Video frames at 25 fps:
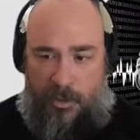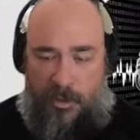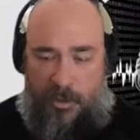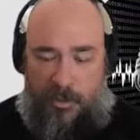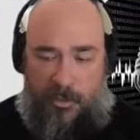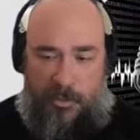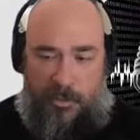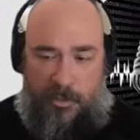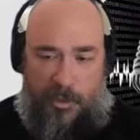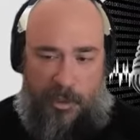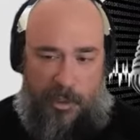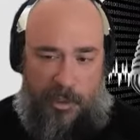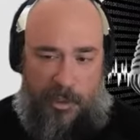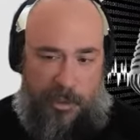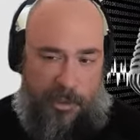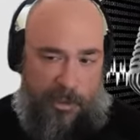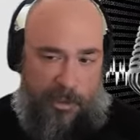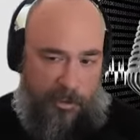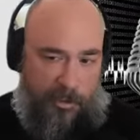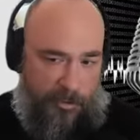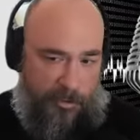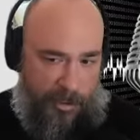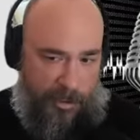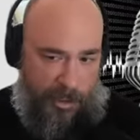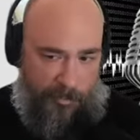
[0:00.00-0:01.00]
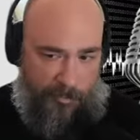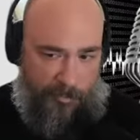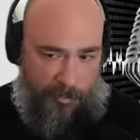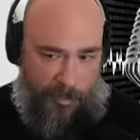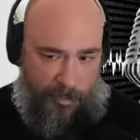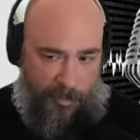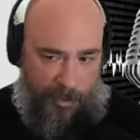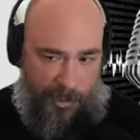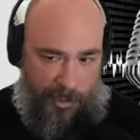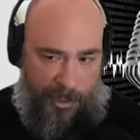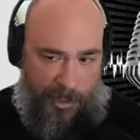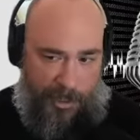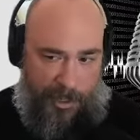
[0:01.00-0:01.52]
and they hit
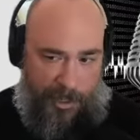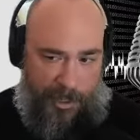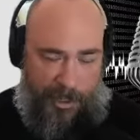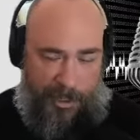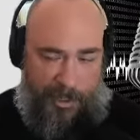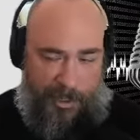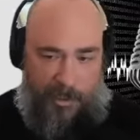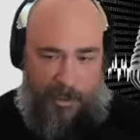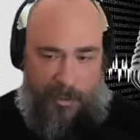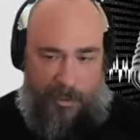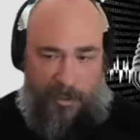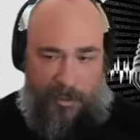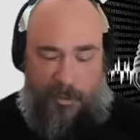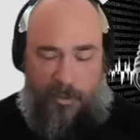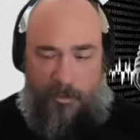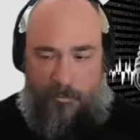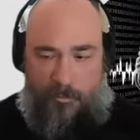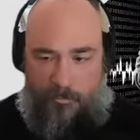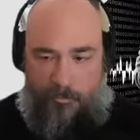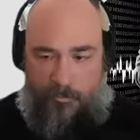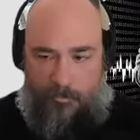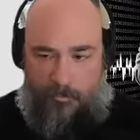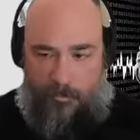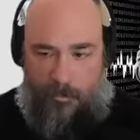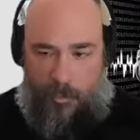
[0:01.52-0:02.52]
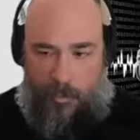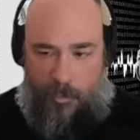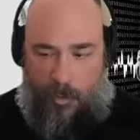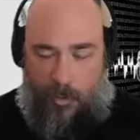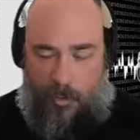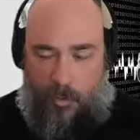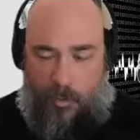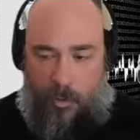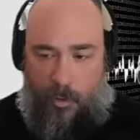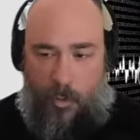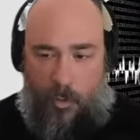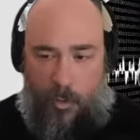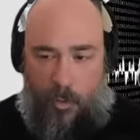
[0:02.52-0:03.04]
play.
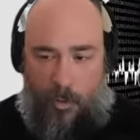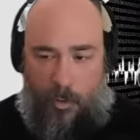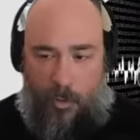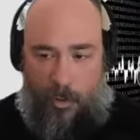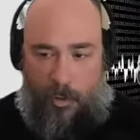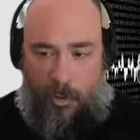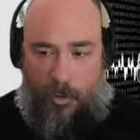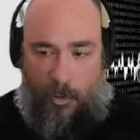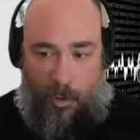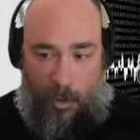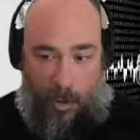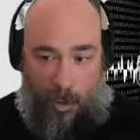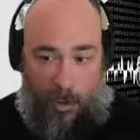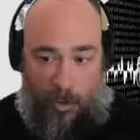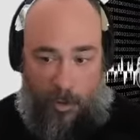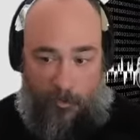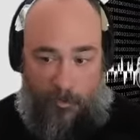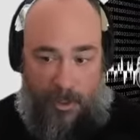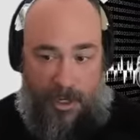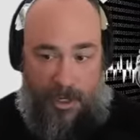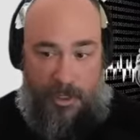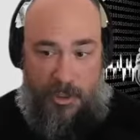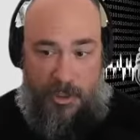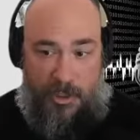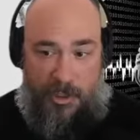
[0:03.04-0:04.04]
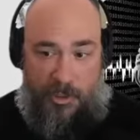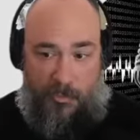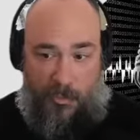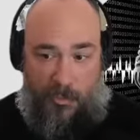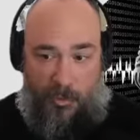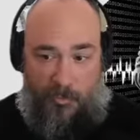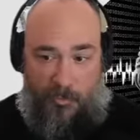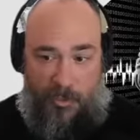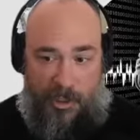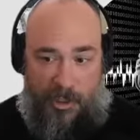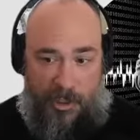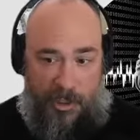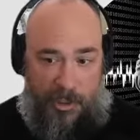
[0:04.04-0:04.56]
Or automation
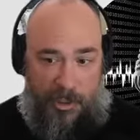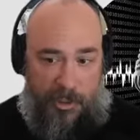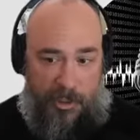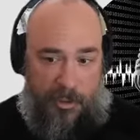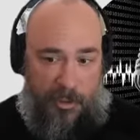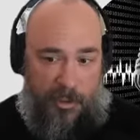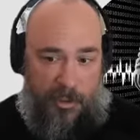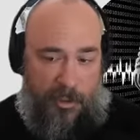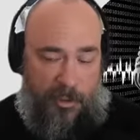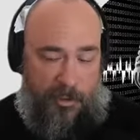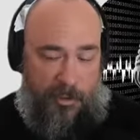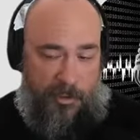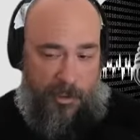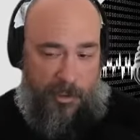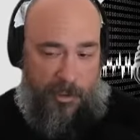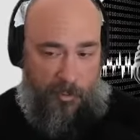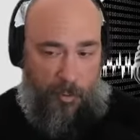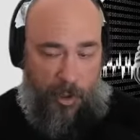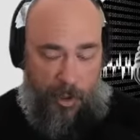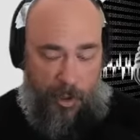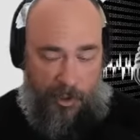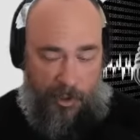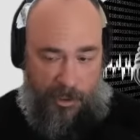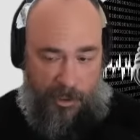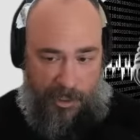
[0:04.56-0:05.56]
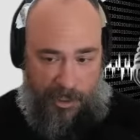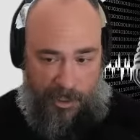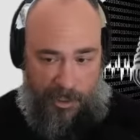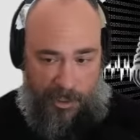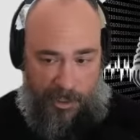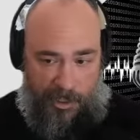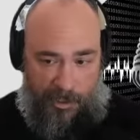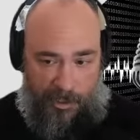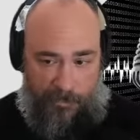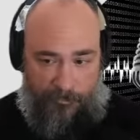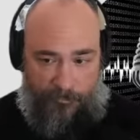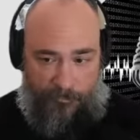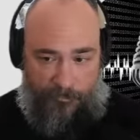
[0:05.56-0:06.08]
would be they walk
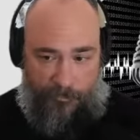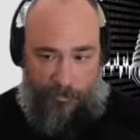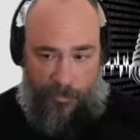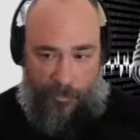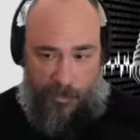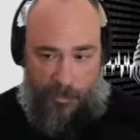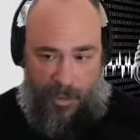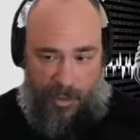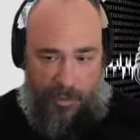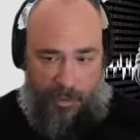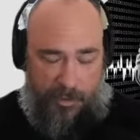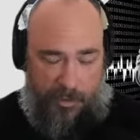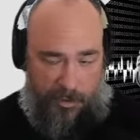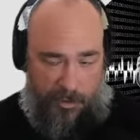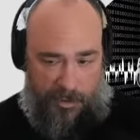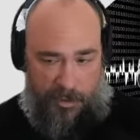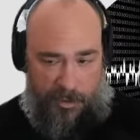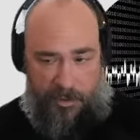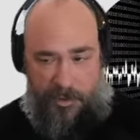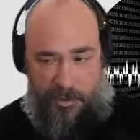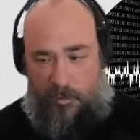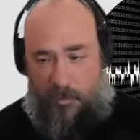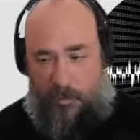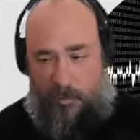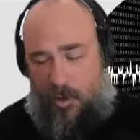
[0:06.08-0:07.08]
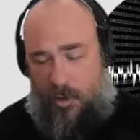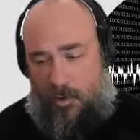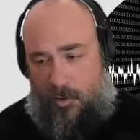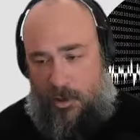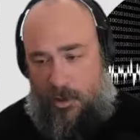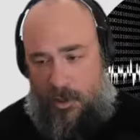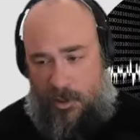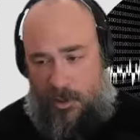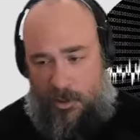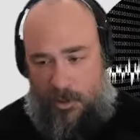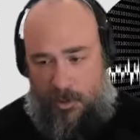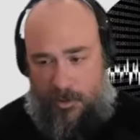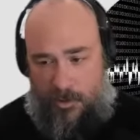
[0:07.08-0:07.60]
in, the system
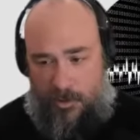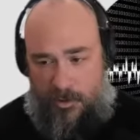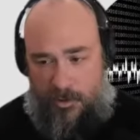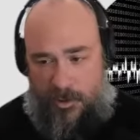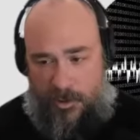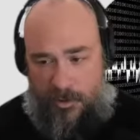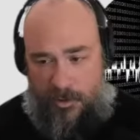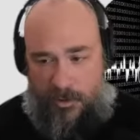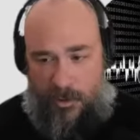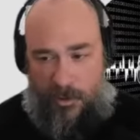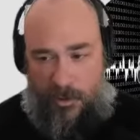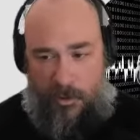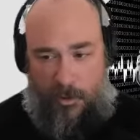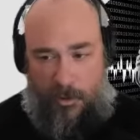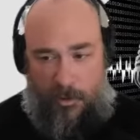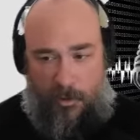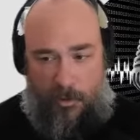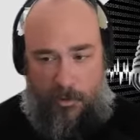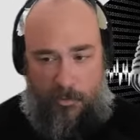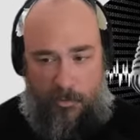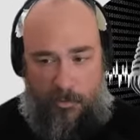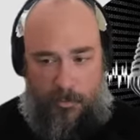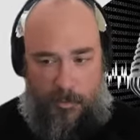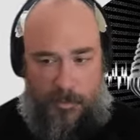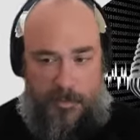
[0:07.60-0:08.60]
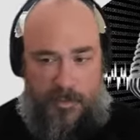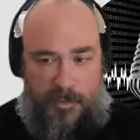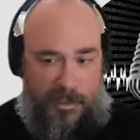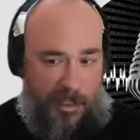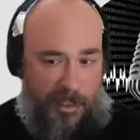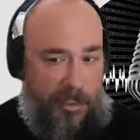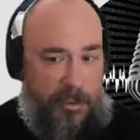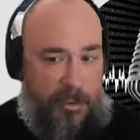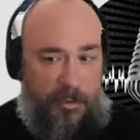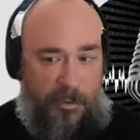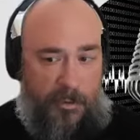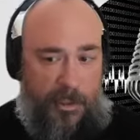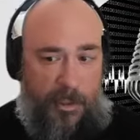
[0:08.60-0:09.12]
already knows that they're
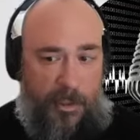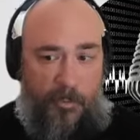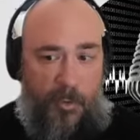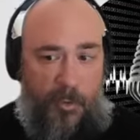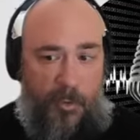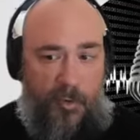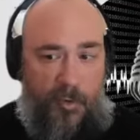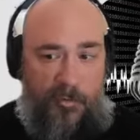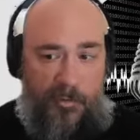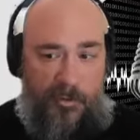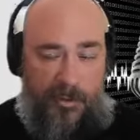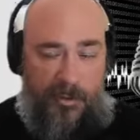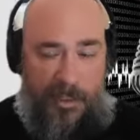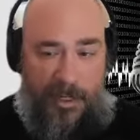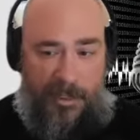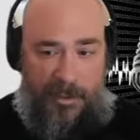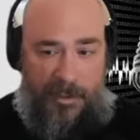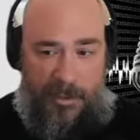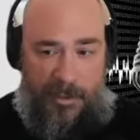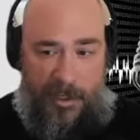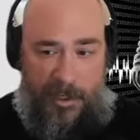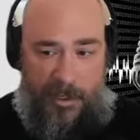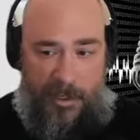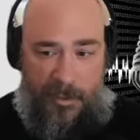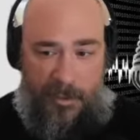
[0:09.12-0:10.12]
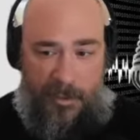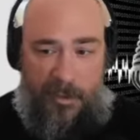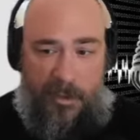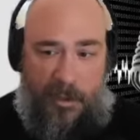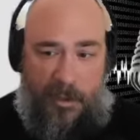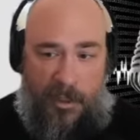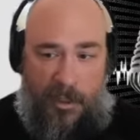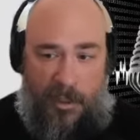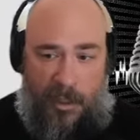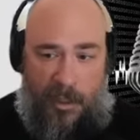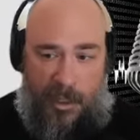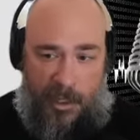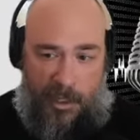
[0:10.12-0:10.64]
scheduling a movie that day.
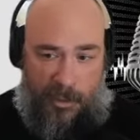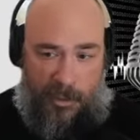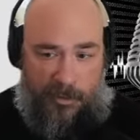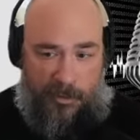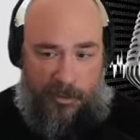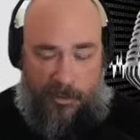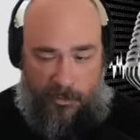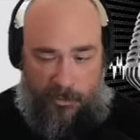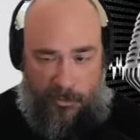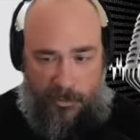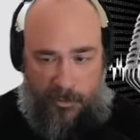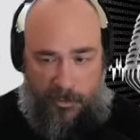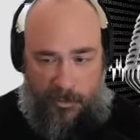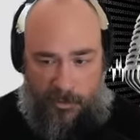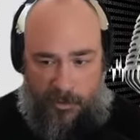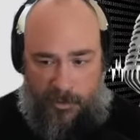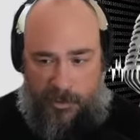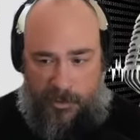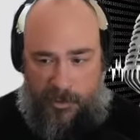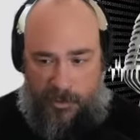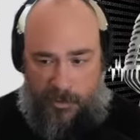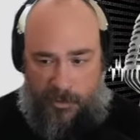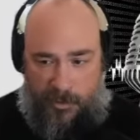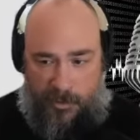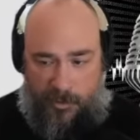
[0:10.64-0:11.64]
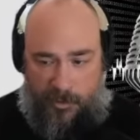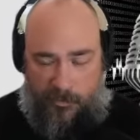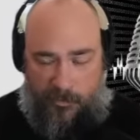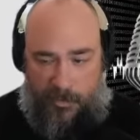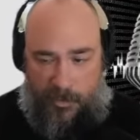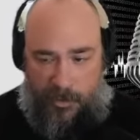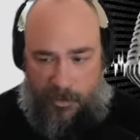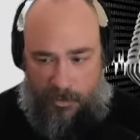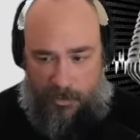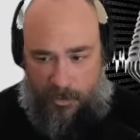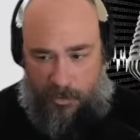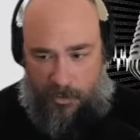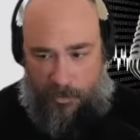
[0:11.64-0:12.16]
It turns on the system,
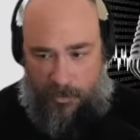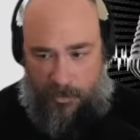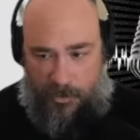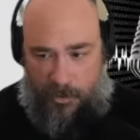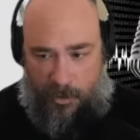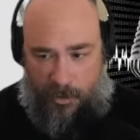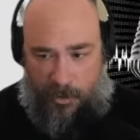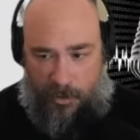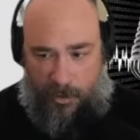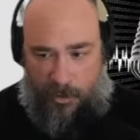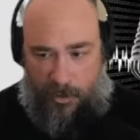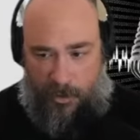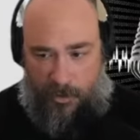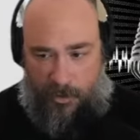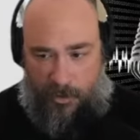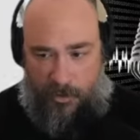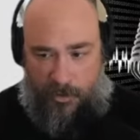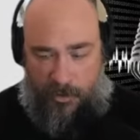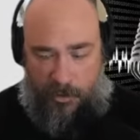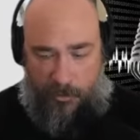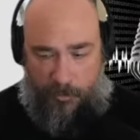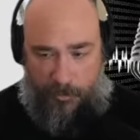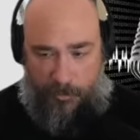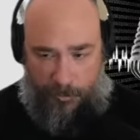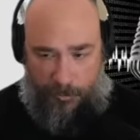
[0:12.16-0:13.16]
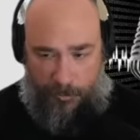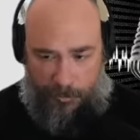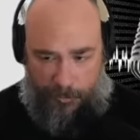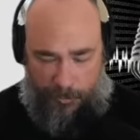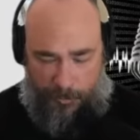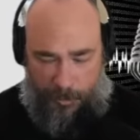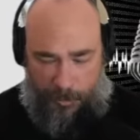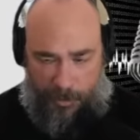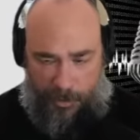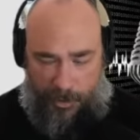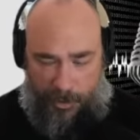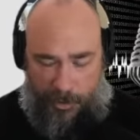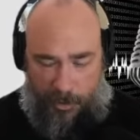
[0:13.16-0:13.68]
turns on the
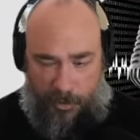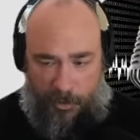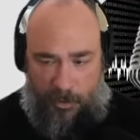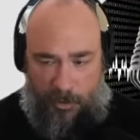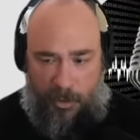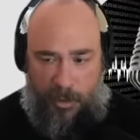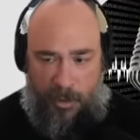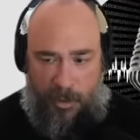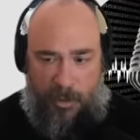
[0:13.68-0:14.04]
player,